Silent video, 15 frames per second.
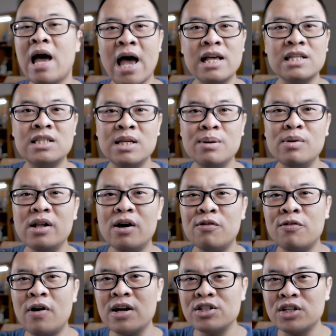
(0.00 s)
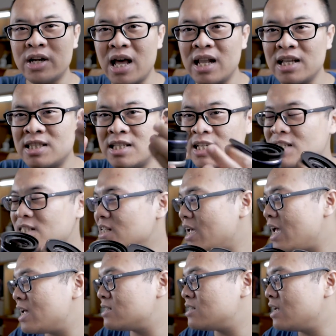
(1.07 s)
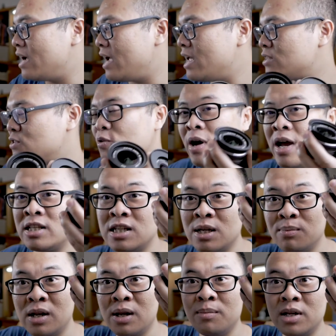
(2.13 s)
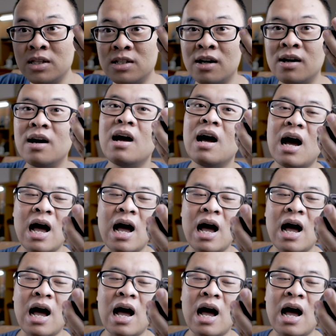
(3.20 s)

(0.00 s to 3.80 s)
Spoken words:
has similar functionalities as the 8-18mm.